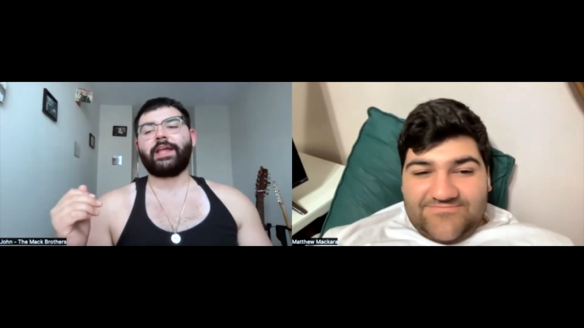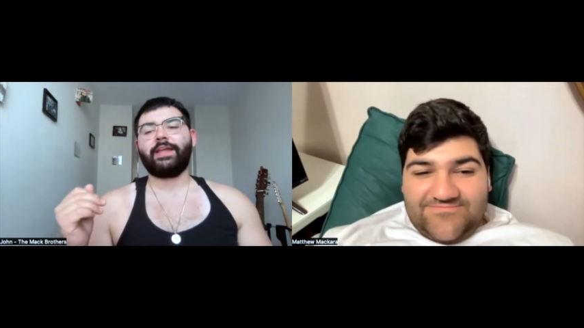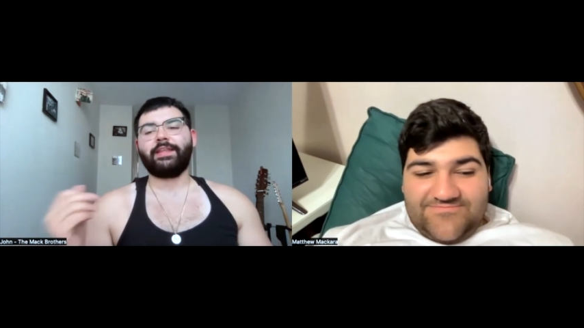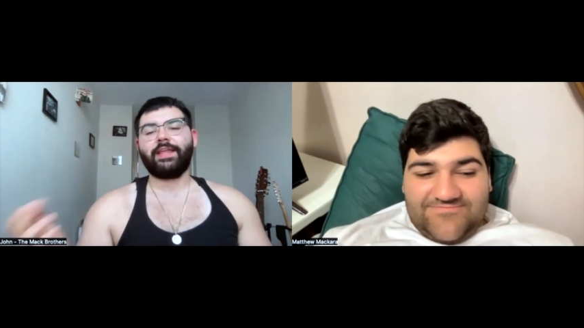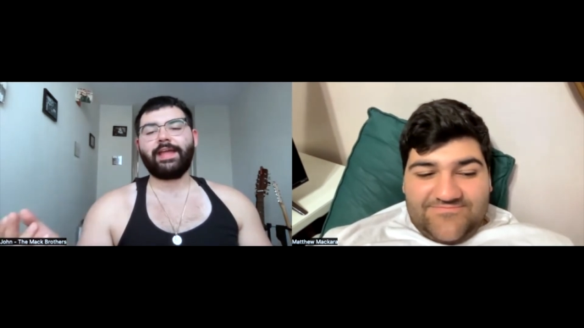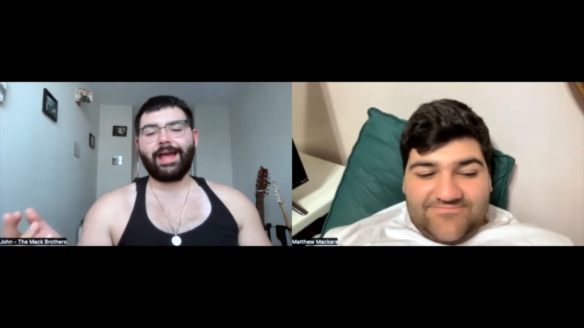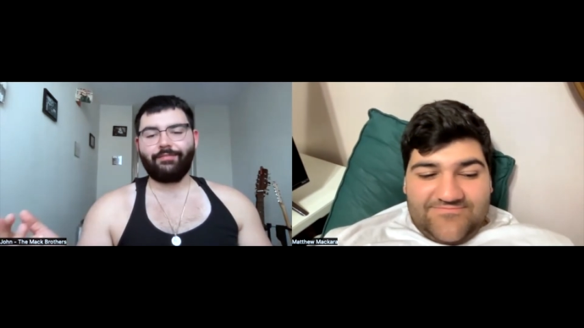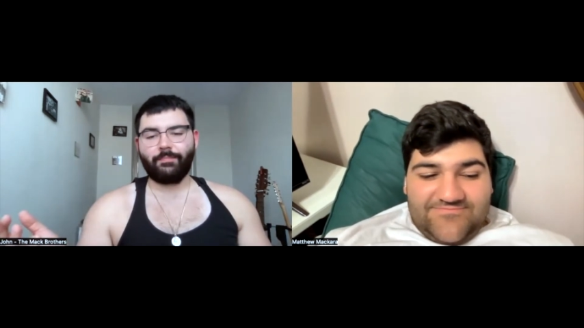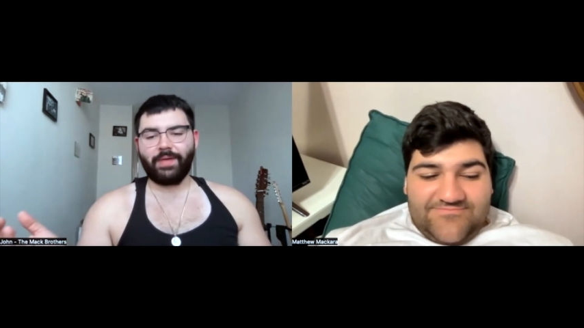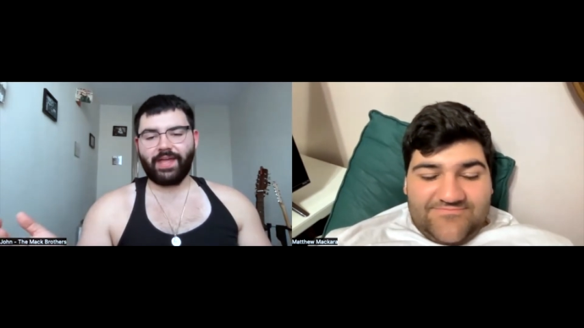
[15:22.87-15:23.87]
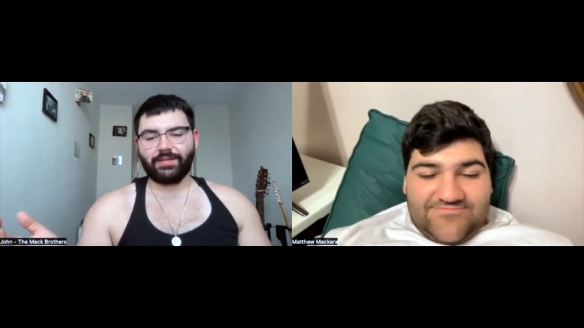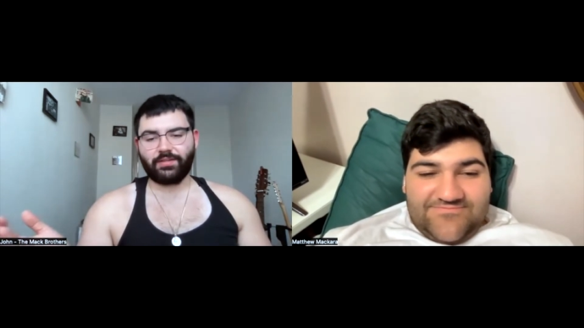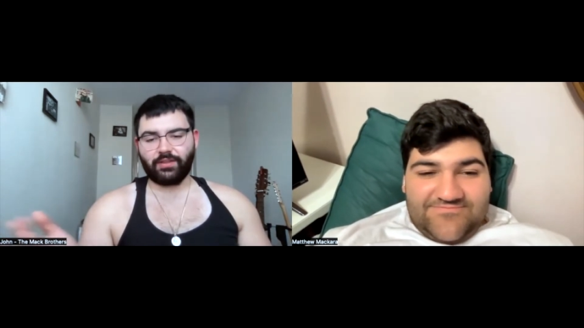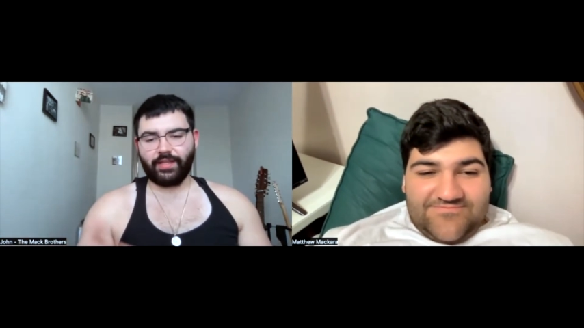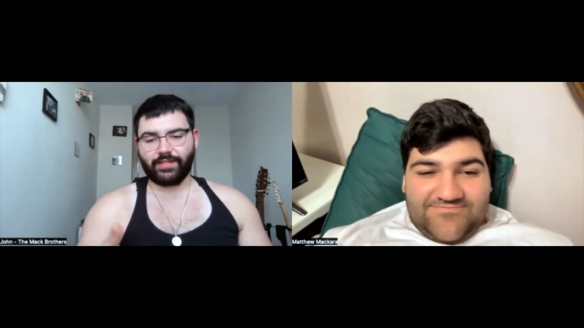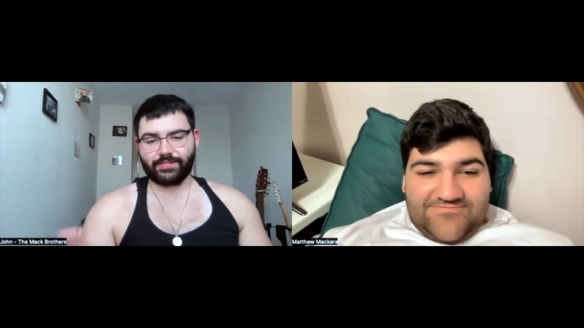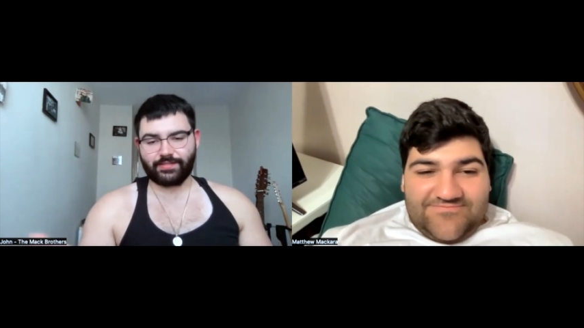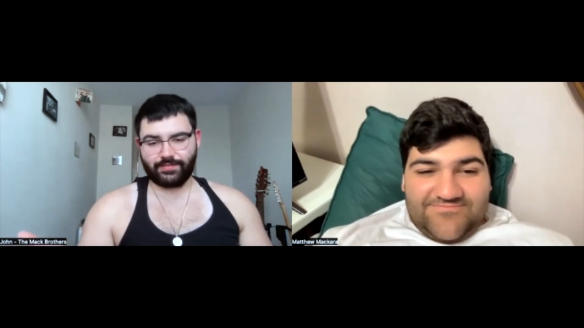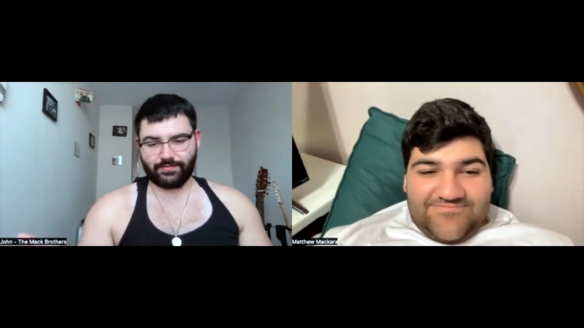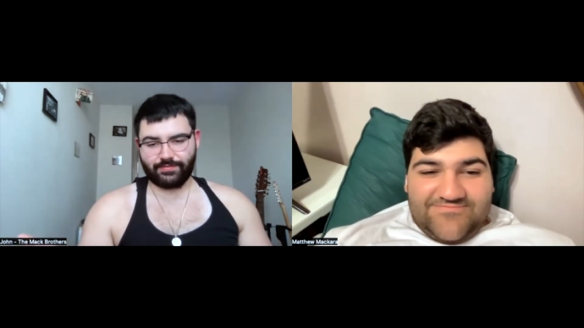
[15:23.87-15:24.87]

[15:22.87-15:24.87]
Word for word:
Speaker 1: and they have a banned list,